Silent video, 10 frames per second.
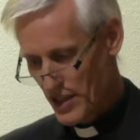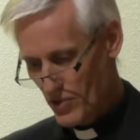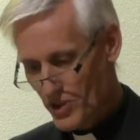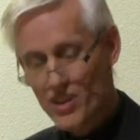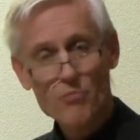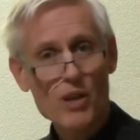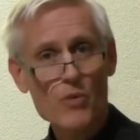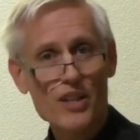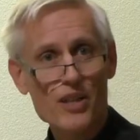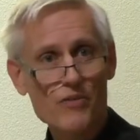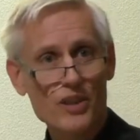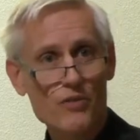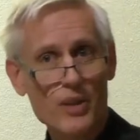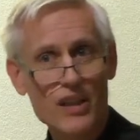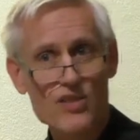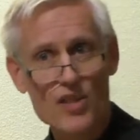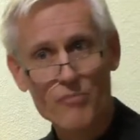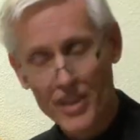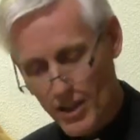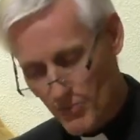Wouldn't it be wonderful if we could
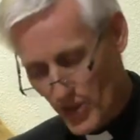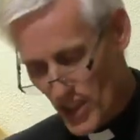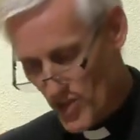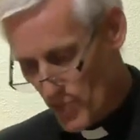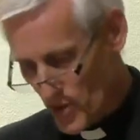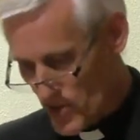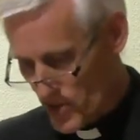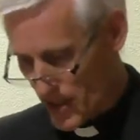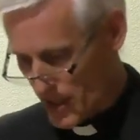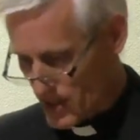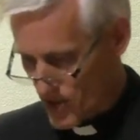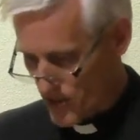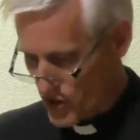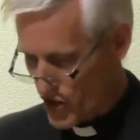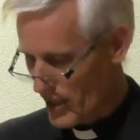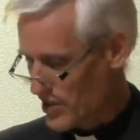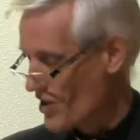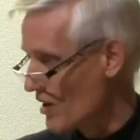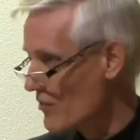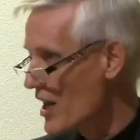simply embrace both sides of the
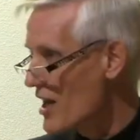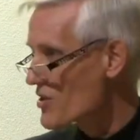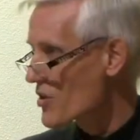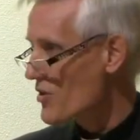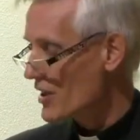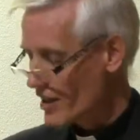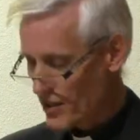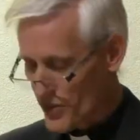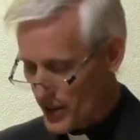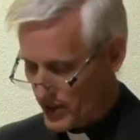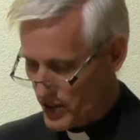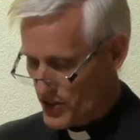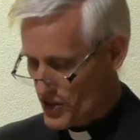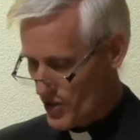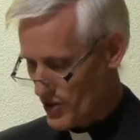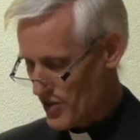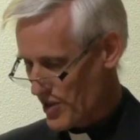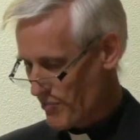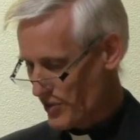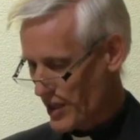genitive so that our theologians
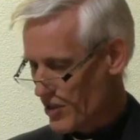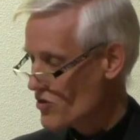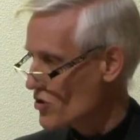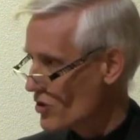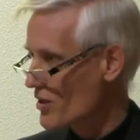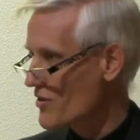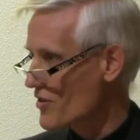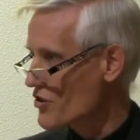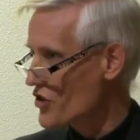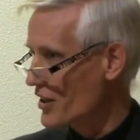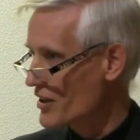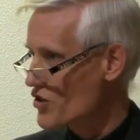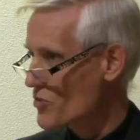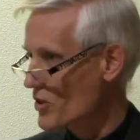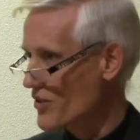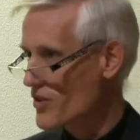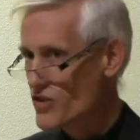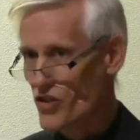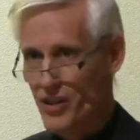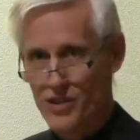simply taught the church what the
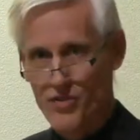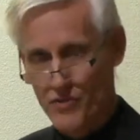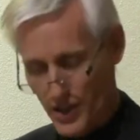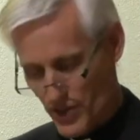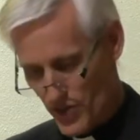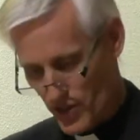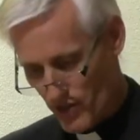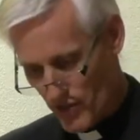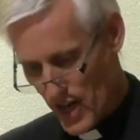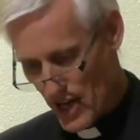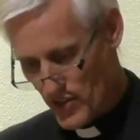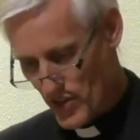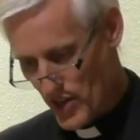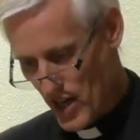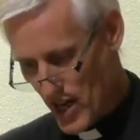church first confessed?